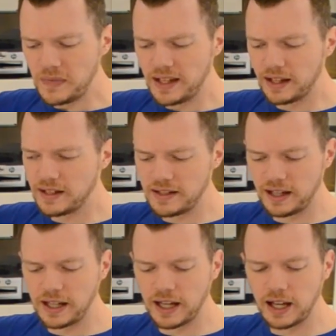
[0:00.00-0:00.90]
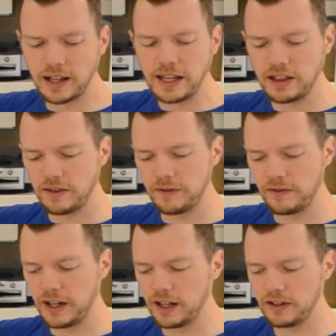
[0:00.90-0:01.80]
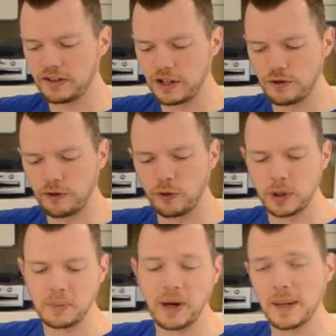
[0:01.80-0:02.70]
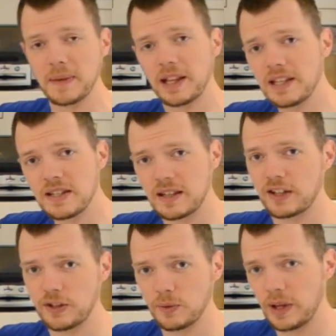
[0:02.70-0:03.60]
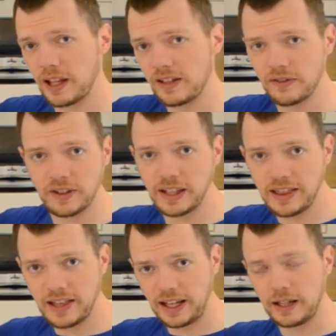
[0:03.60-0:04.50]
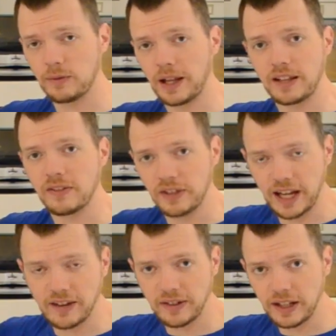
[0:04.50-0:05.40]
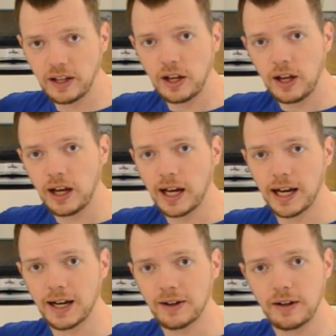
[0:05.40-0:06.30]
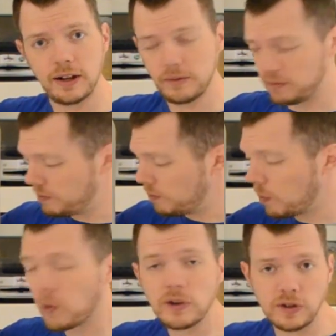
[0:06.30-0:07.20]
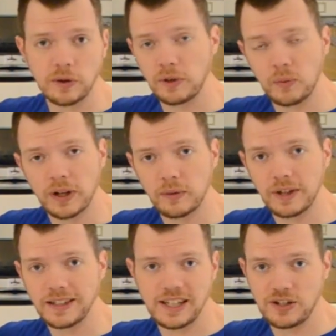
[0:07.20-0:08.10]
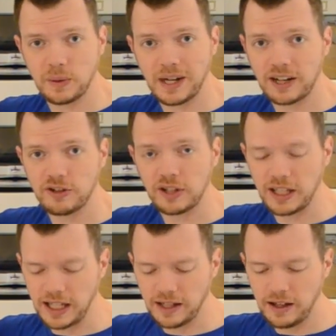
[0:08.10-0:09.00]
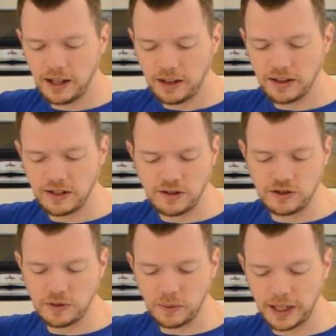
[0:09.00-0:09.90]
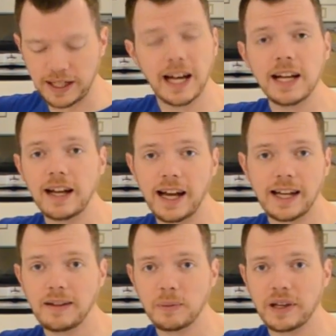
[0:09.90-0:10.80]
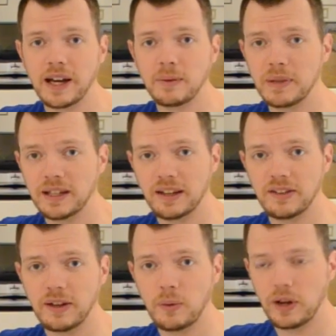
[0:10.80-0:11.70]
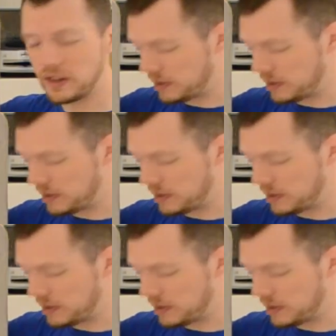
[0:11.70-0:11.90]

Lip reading: It is a length of Schedule 40 pipe. Now this is actually relatively thick and relatively heavy, more so than what a DJ would actually need. This is just what I cut. I had them cut because I wanted